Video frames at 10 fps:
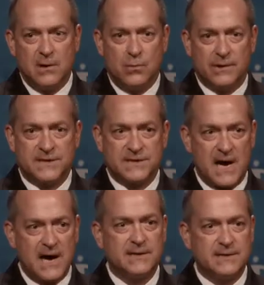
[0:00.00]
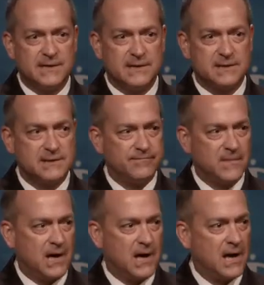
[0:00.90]
with scientists
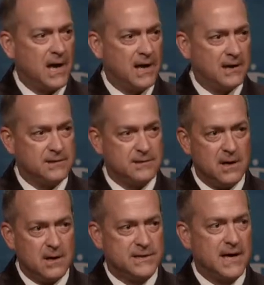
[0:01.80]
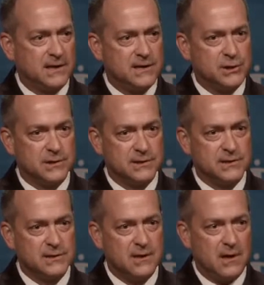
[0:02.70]
and
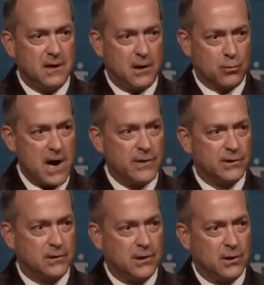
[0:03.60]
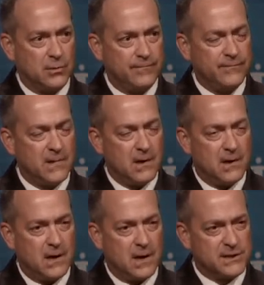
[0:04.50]
technicians around the globe,
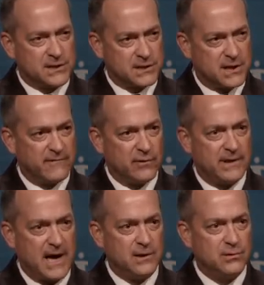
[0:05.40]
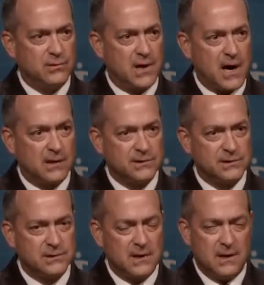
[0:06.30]
discovering that new
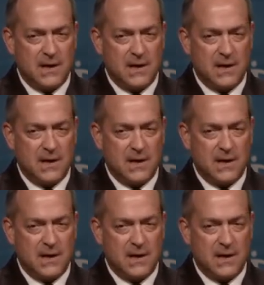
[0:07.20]
knowledge.